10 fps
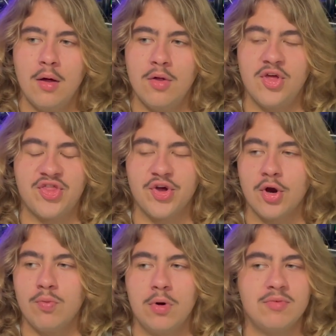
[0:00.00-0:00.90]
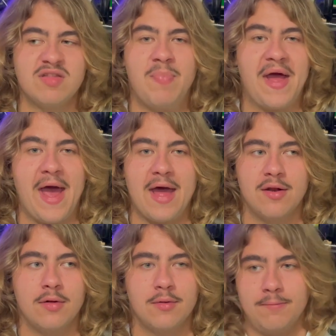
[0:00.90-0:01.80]
The third one was
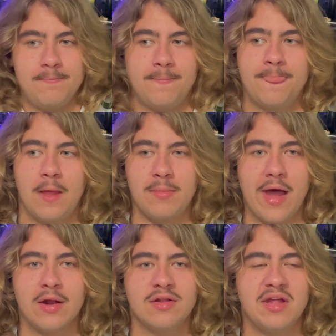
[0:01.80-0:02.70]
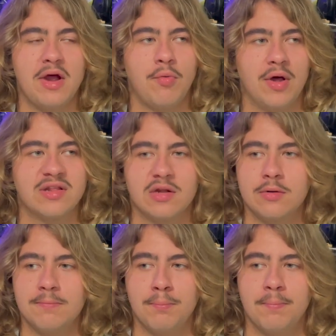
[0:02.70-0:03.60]
bad. I'm not going to say it wasn't.